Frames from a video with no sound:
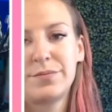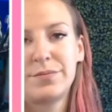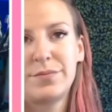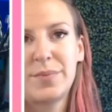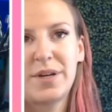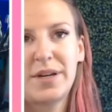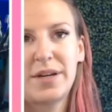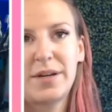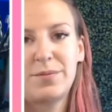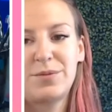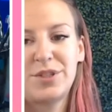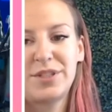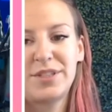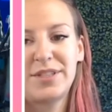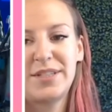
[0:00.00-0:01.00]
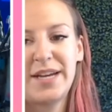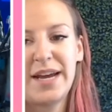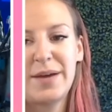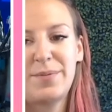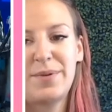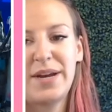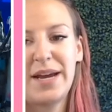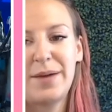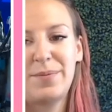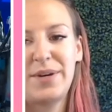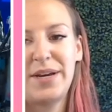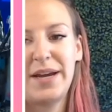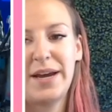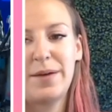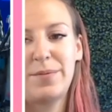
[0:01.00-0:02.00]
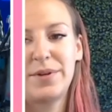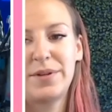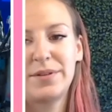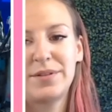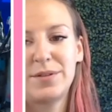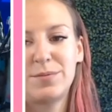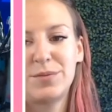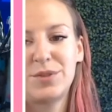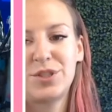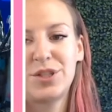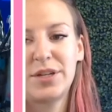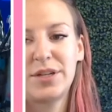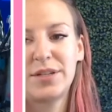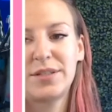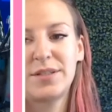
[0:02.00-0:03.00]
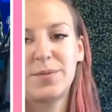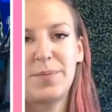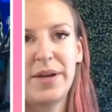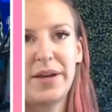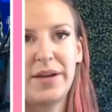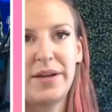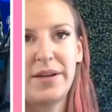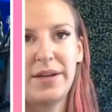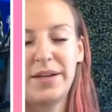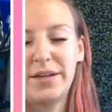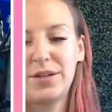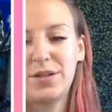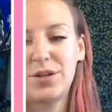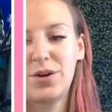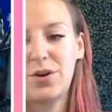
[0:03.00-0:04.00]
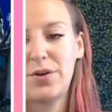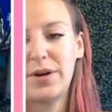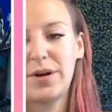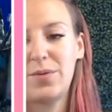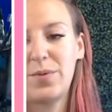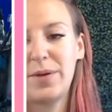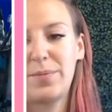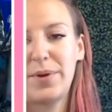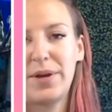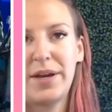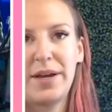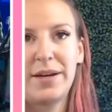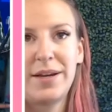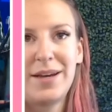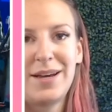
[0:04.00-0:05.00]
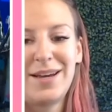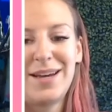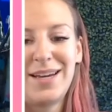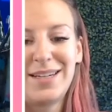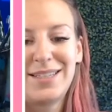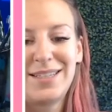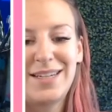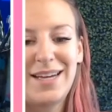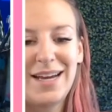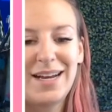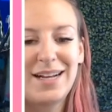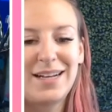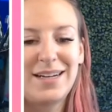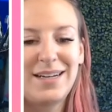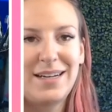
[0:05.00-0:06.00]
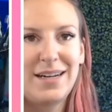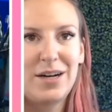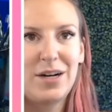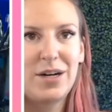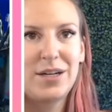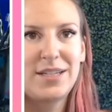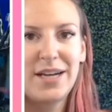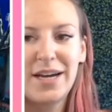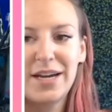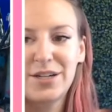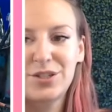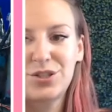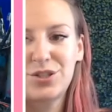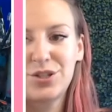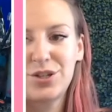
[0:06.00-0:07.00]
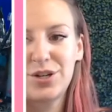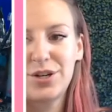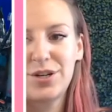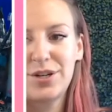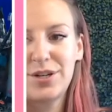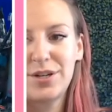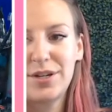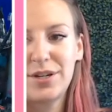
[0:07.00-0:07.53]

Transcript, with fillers: But I'm just dabbing some chunks of paint into already wet paint to get a little textured